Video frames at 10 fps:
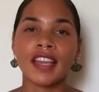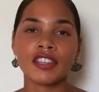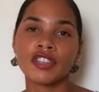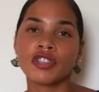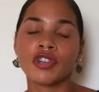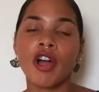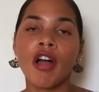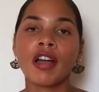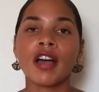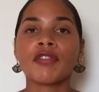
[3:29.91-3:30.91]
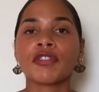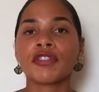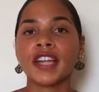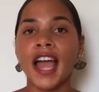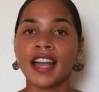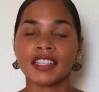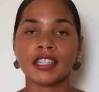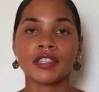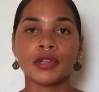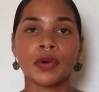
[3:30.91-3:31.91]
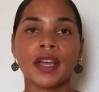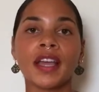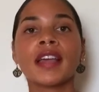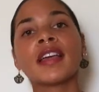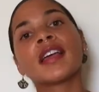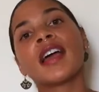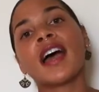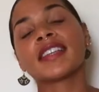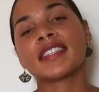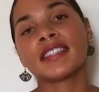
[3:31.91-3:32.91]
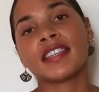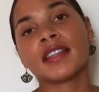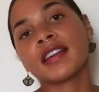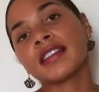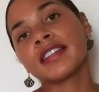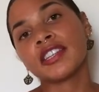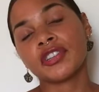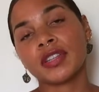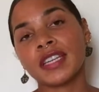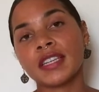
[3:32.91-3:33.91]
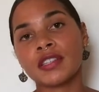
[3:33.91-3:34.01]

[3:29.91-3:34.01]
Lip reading: as strong of a reaction to it as it did initially.